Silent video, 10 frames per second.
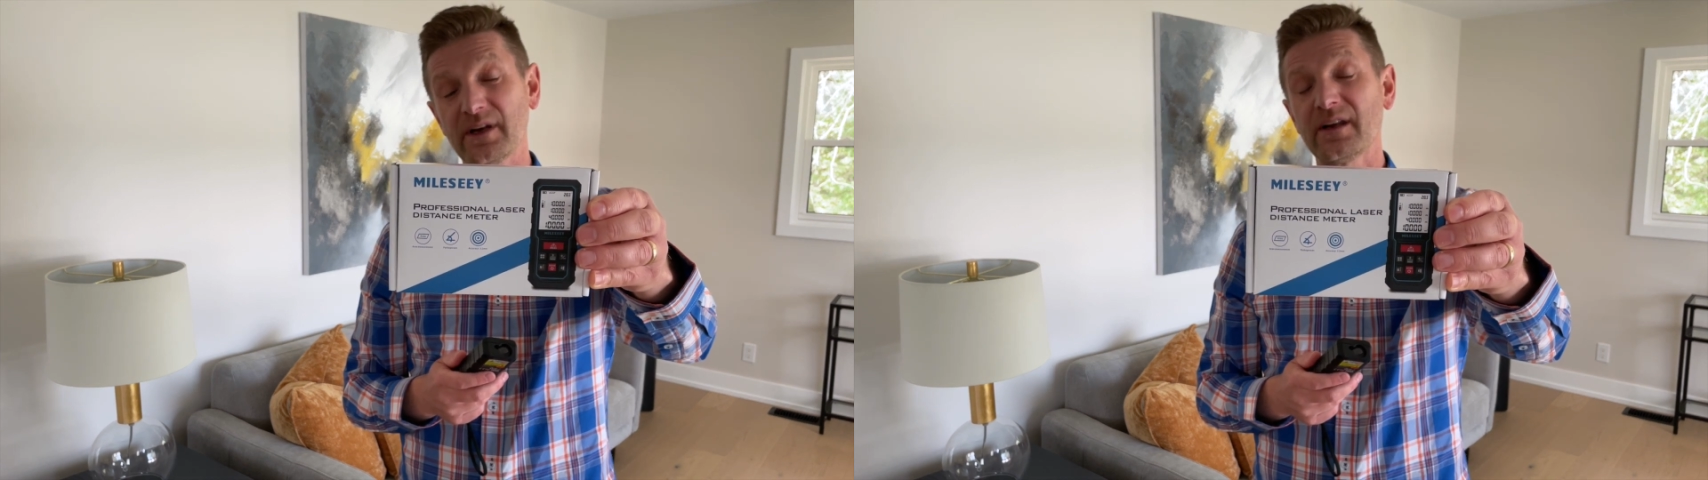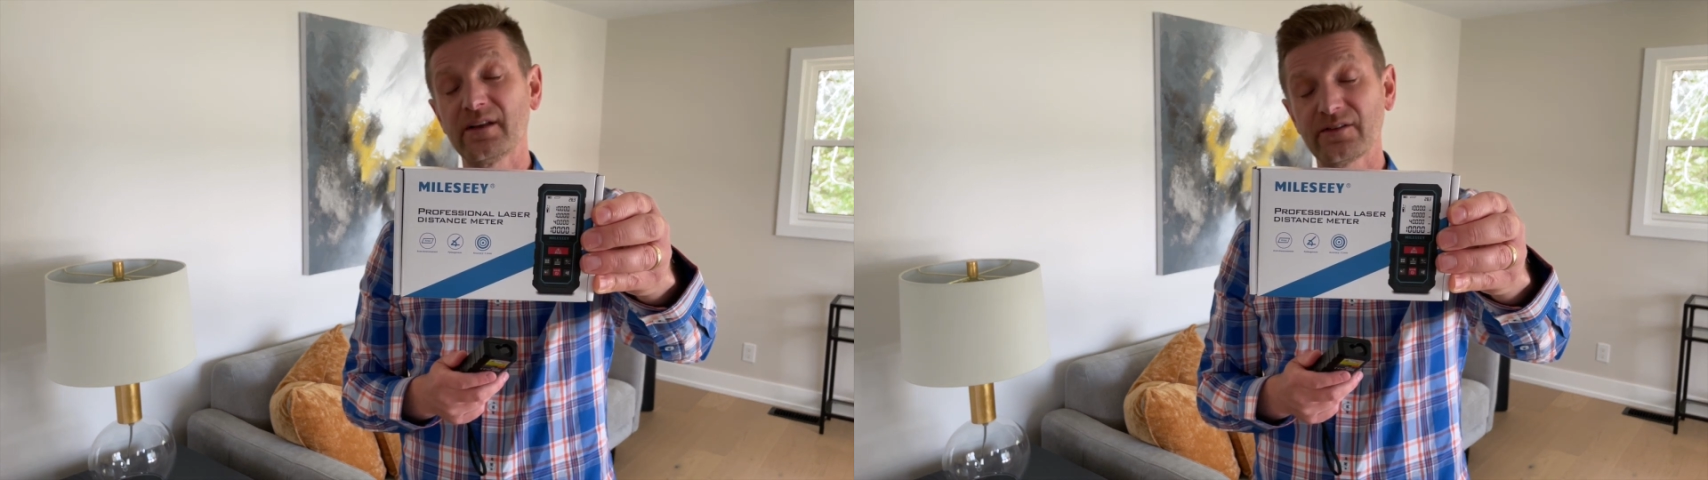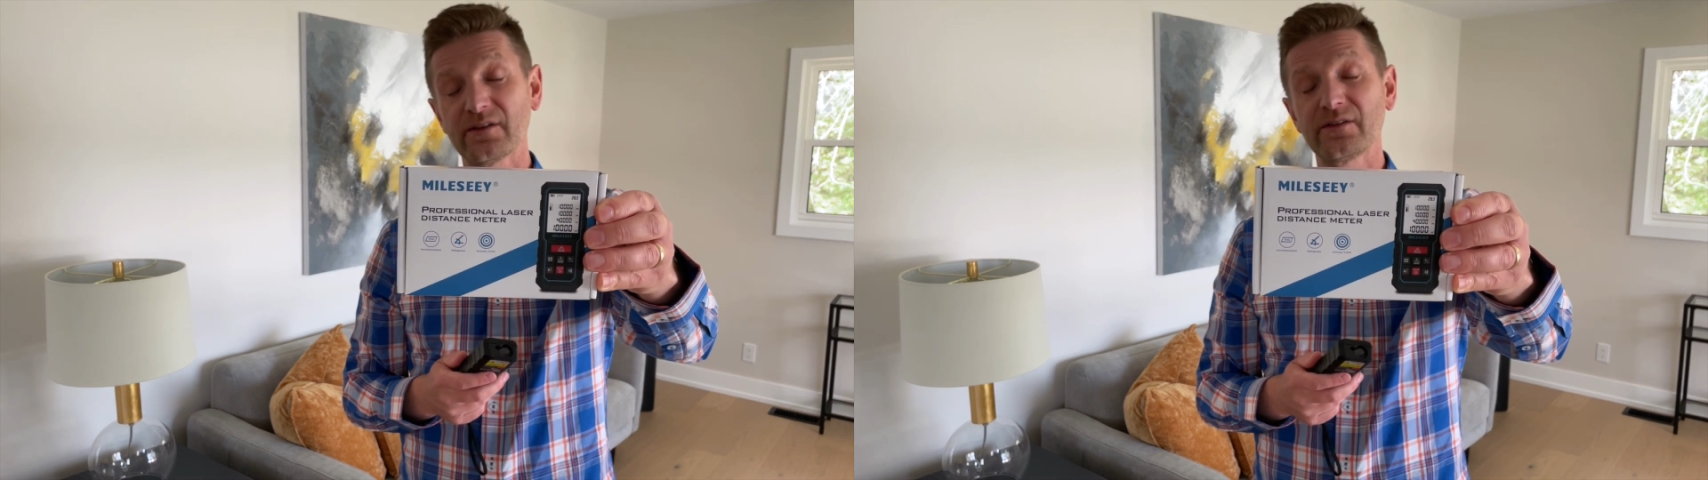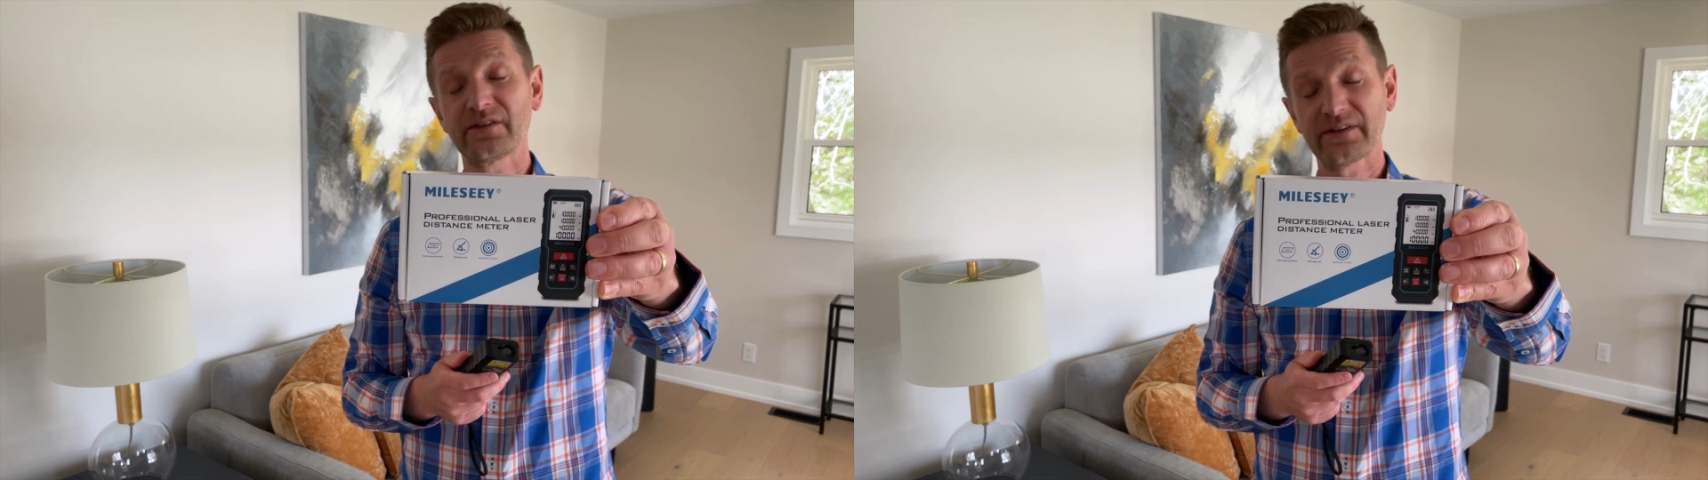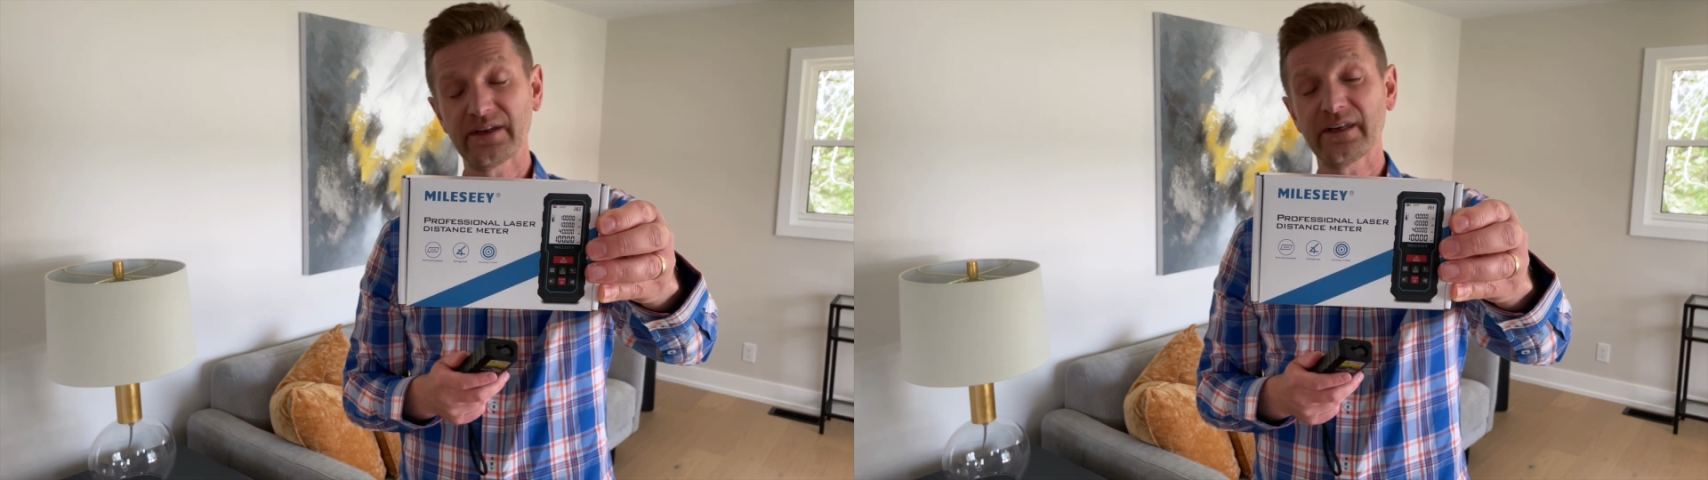and it is
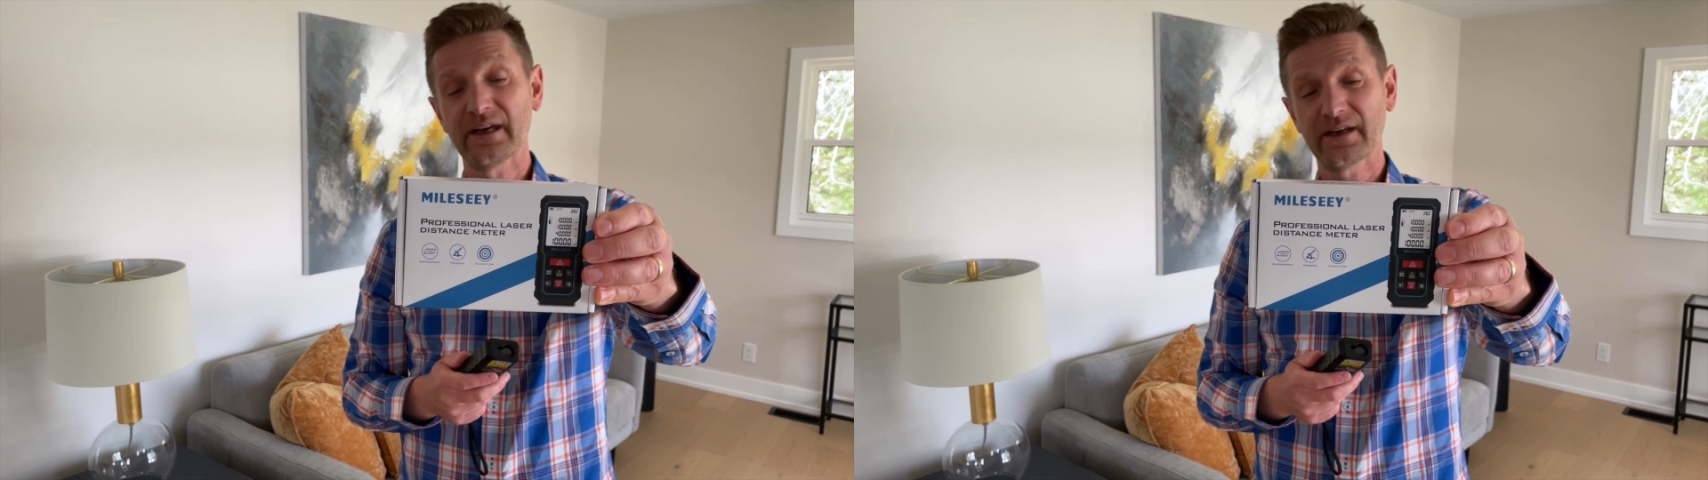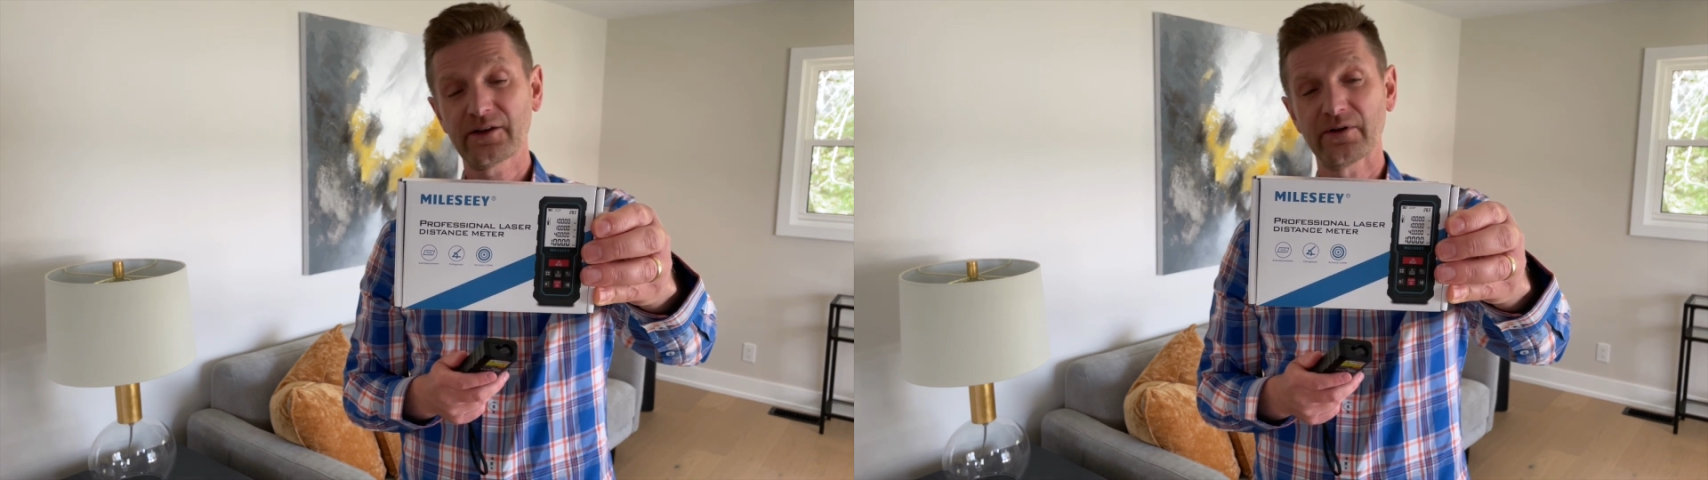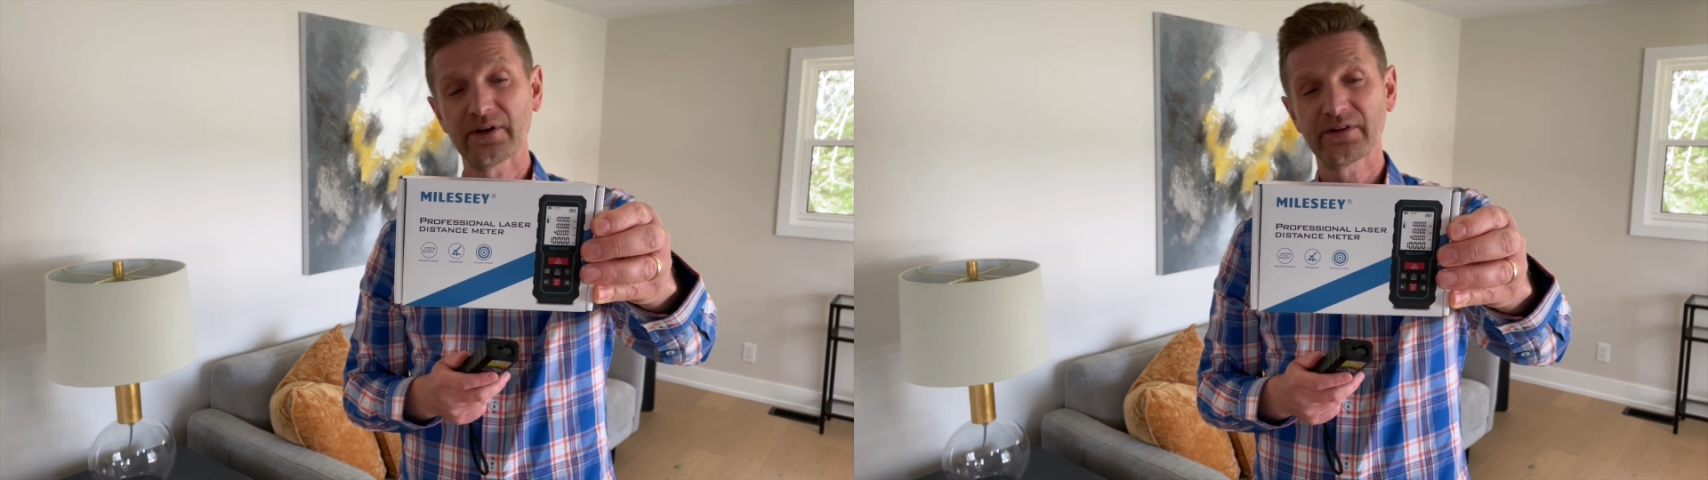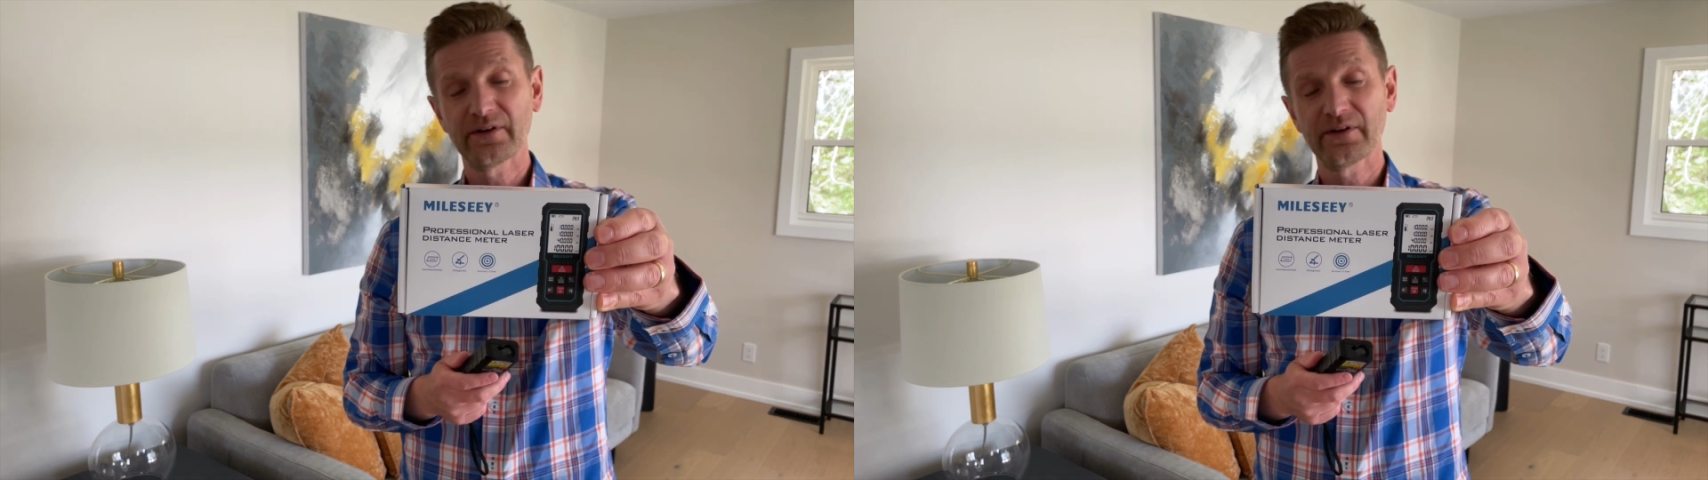stinking accurate.